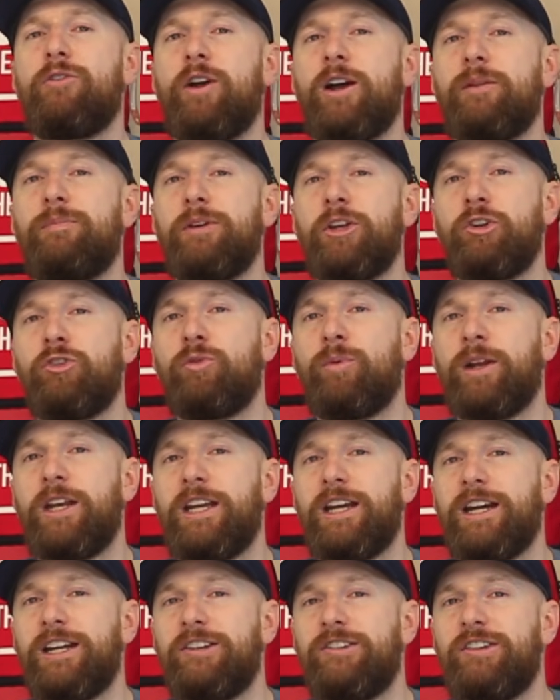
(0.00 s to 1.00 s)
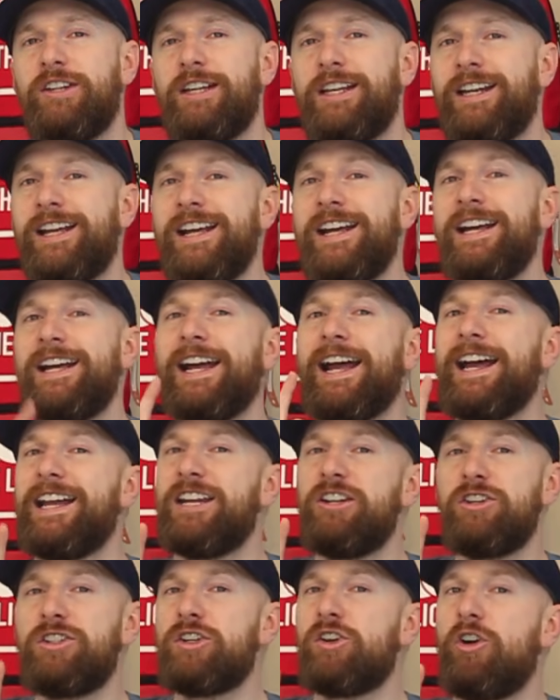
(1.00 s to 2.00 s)
rugby in 2018,
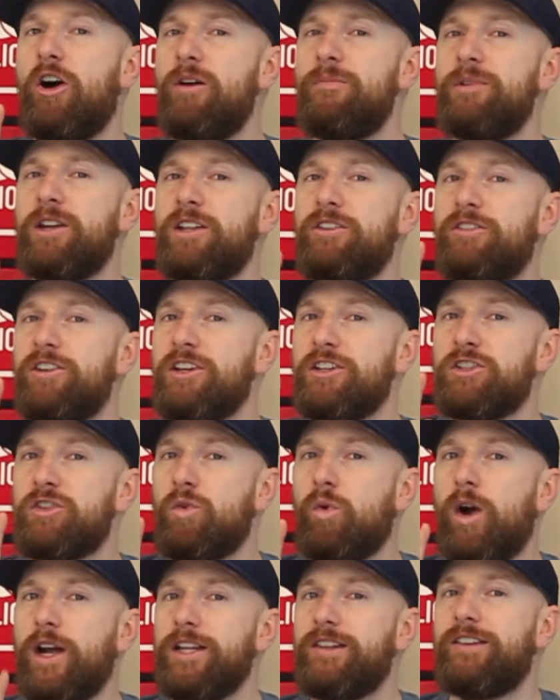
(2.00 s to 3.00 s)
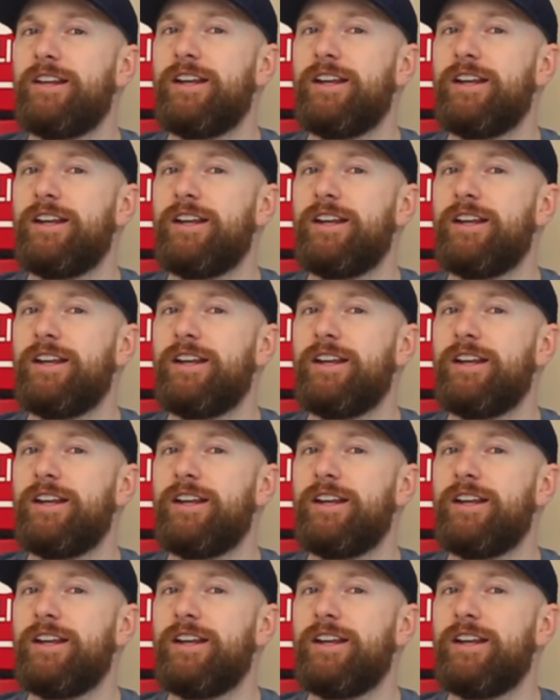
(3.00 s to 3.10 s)
and his comment is quite